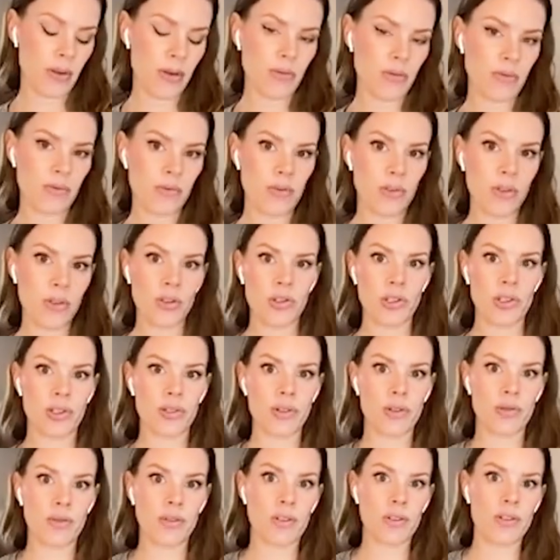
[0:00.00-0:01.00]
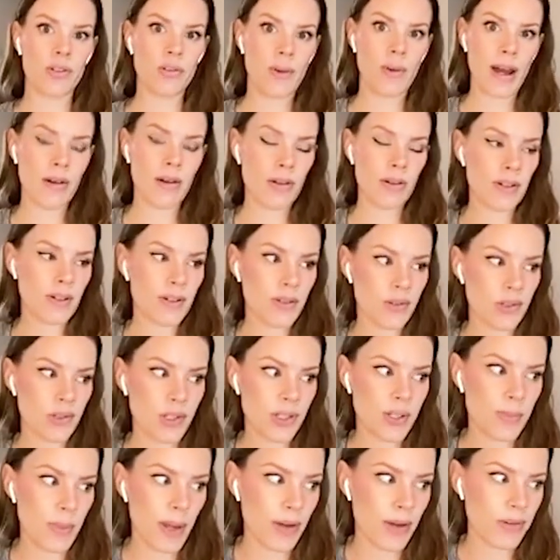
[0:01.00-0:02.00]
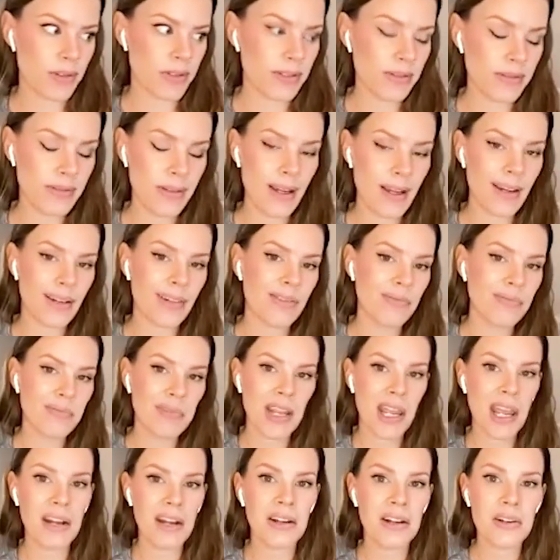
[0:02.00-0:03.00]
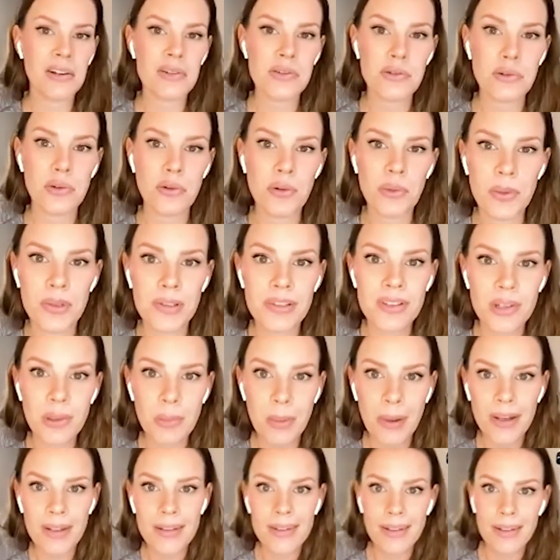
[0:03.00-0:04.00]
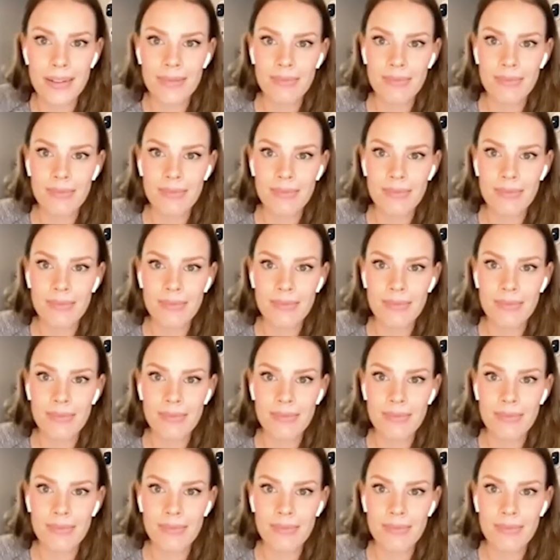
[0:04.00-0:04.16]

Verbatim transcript: about t- mm. just over two hours, so she's bound. And I can't control when she wakes